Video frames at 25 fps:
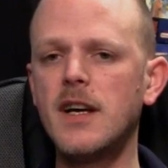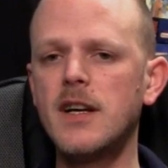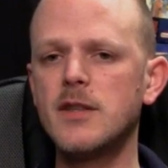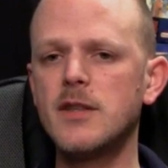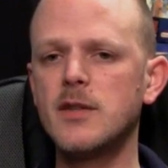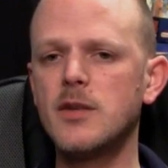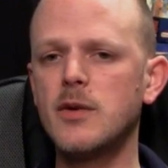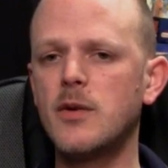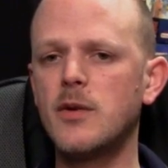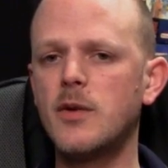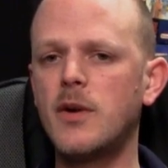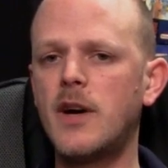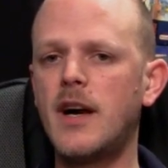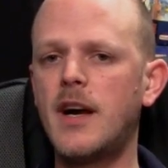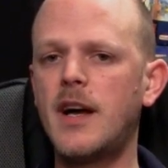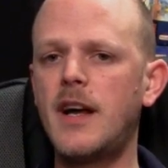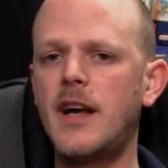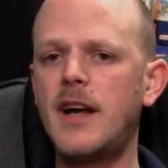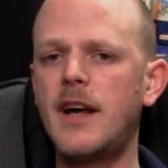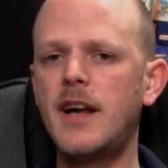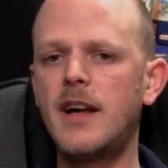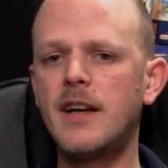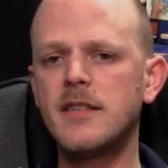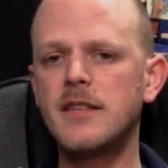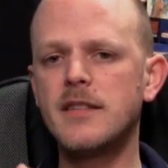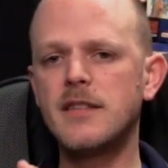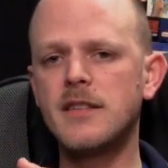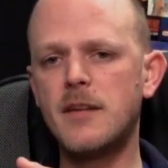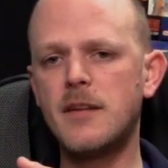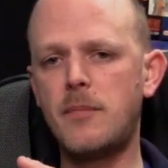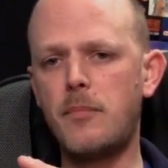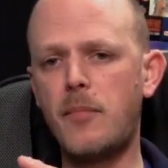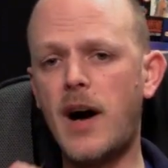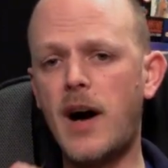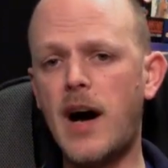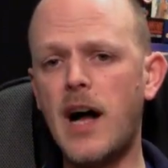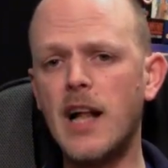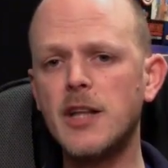So I had the
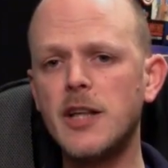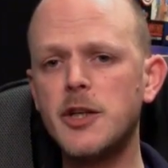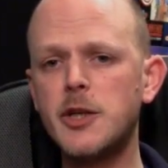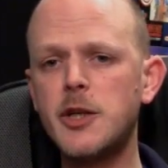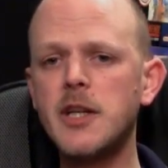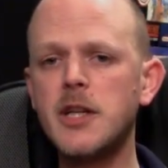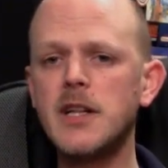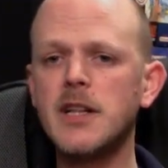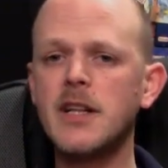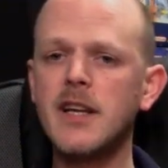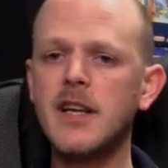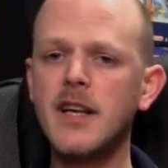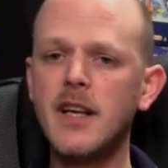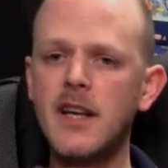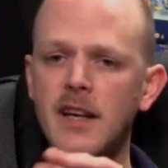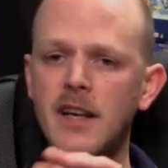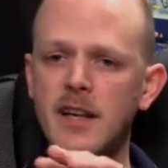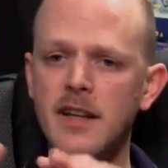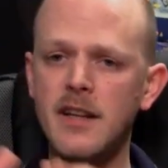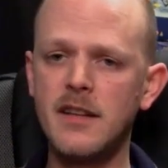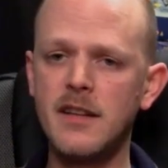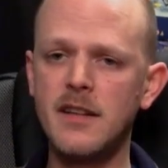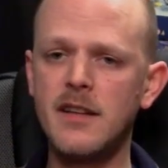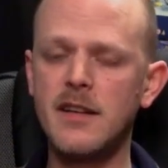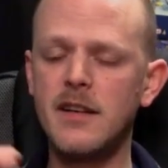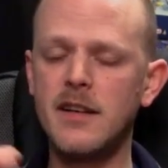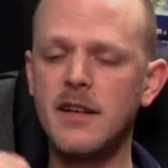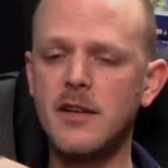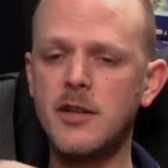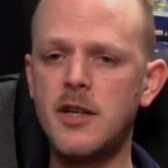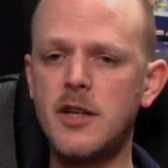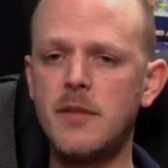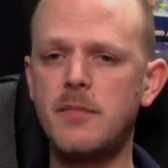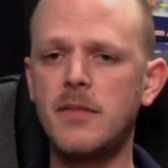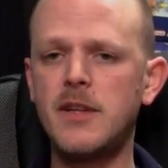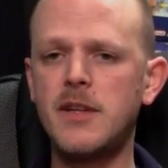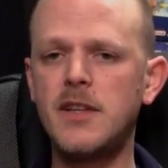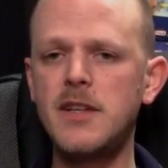PAL shielding in the
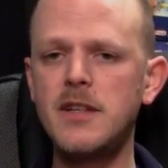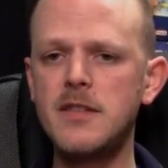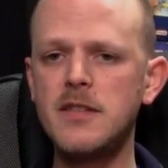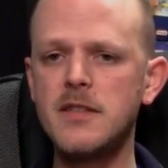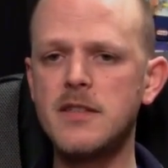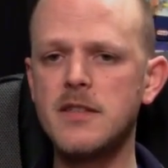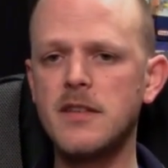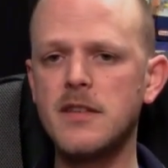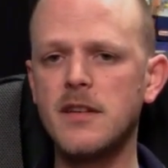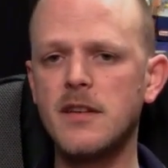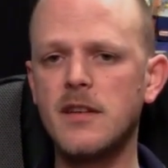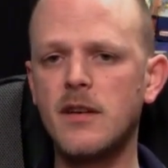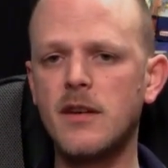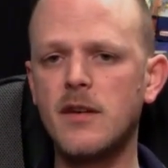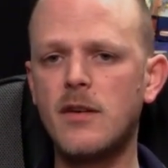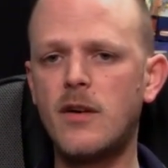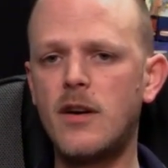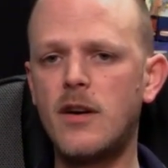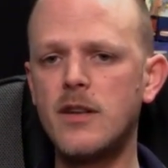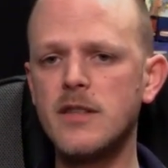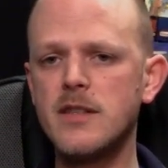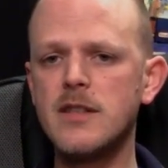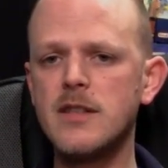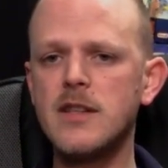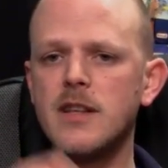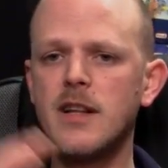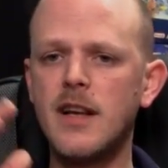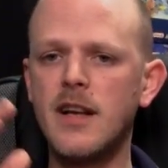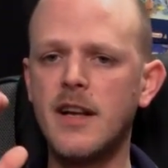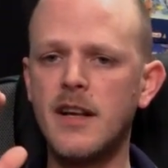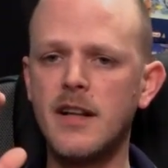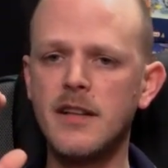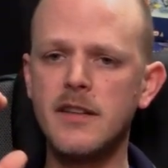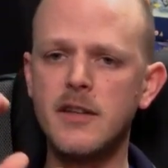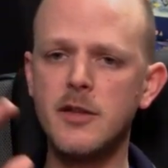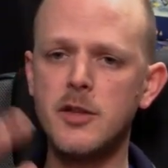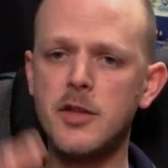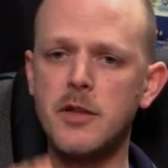Japanese console
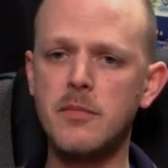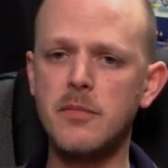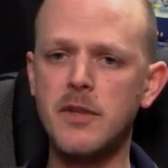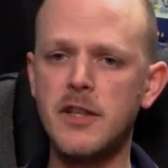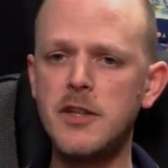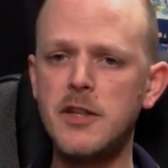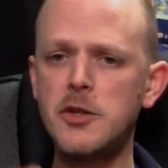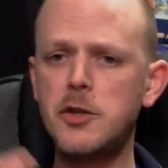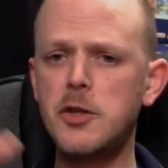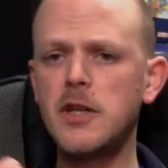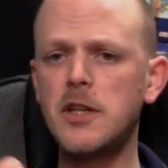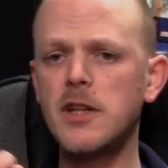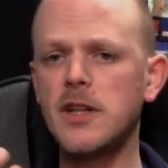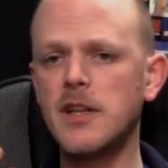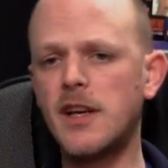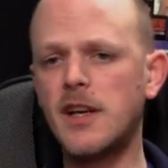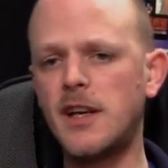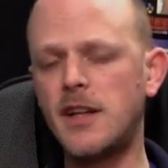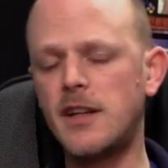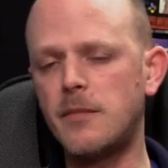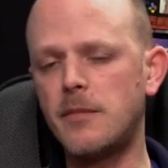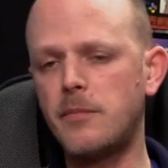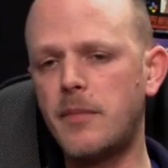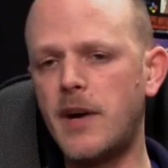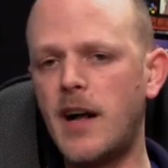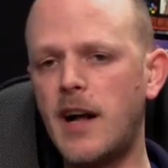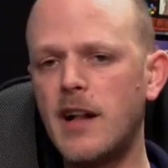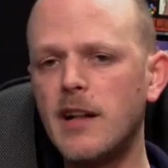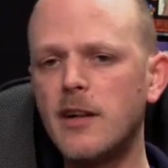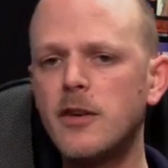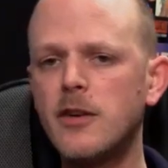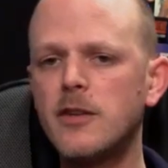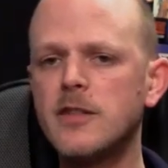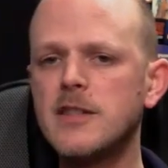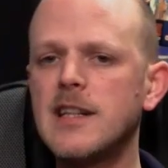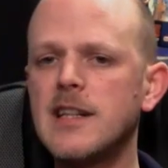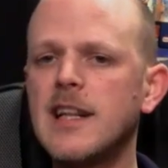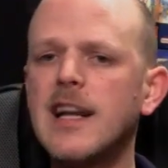and the Japanese shielding in the PAL
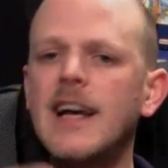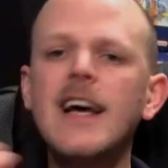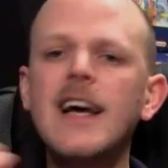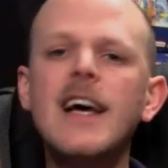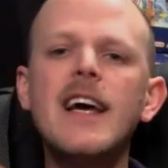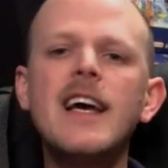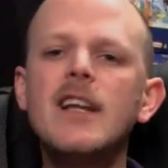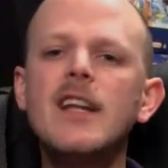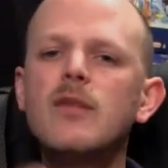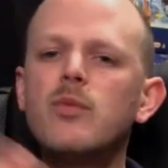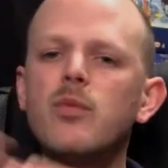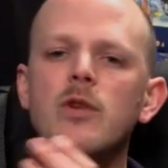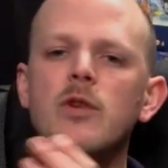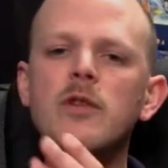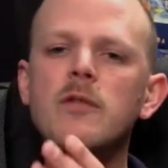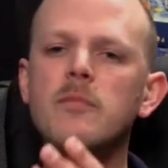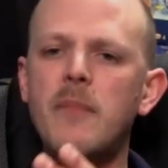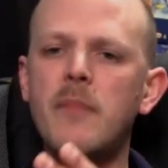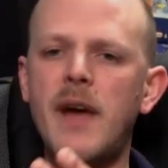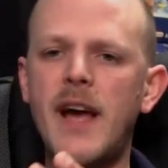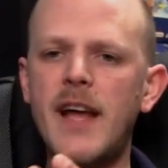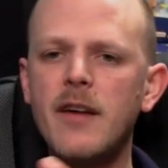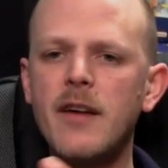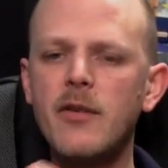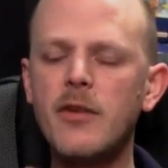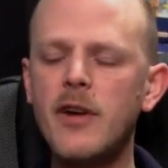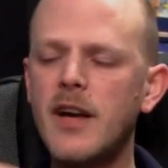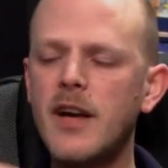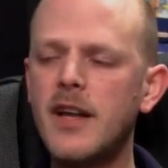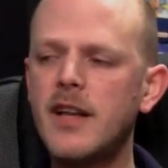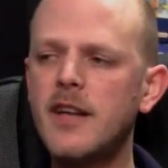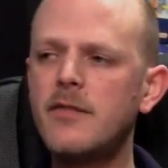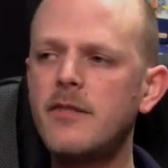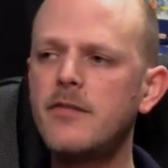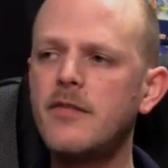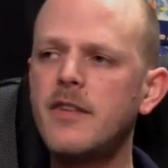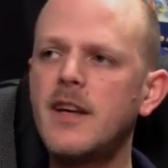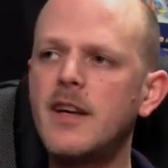console. It wouldn't matter or
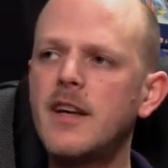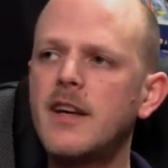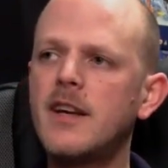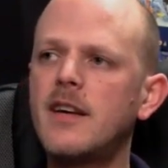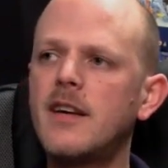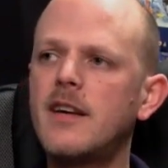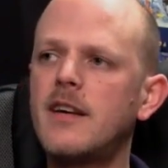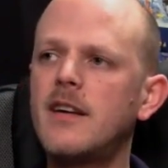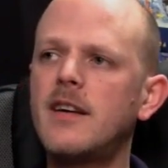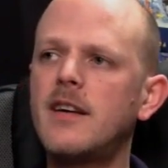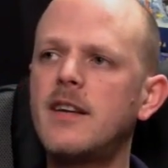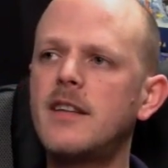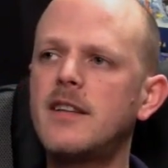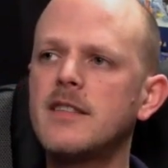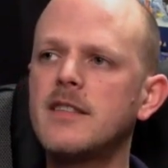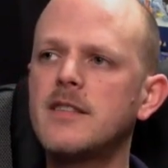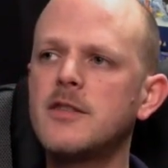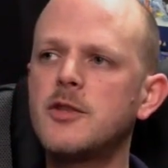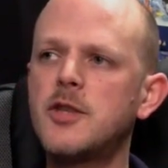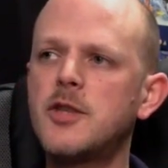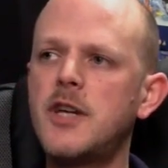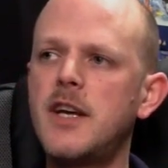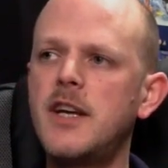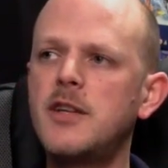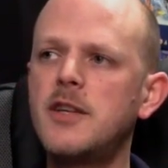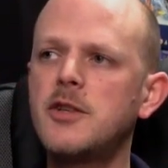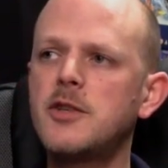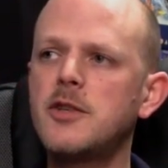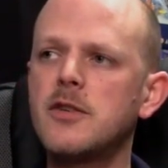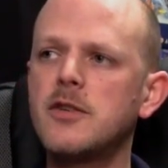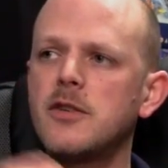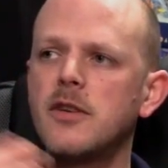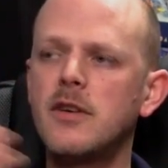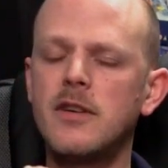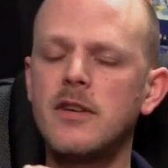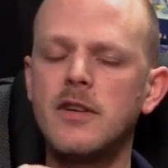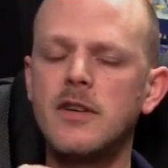anything, it doesn't change